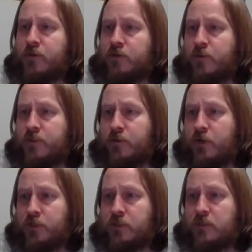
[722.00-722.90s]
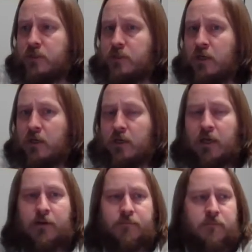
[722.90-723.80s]
those quiz questions,
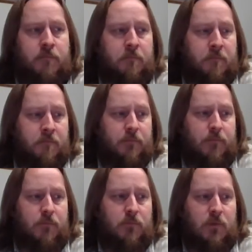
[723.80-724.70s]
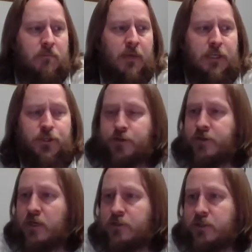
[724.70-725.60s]
kind of make sure you're
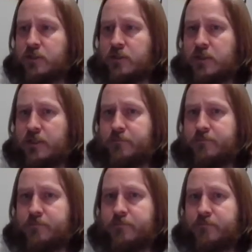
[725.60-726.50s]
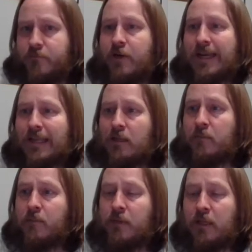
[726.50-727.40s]
not just forgetting
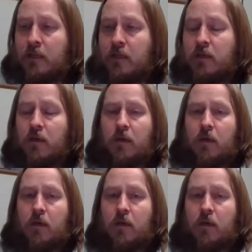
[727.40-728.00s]
them immediately.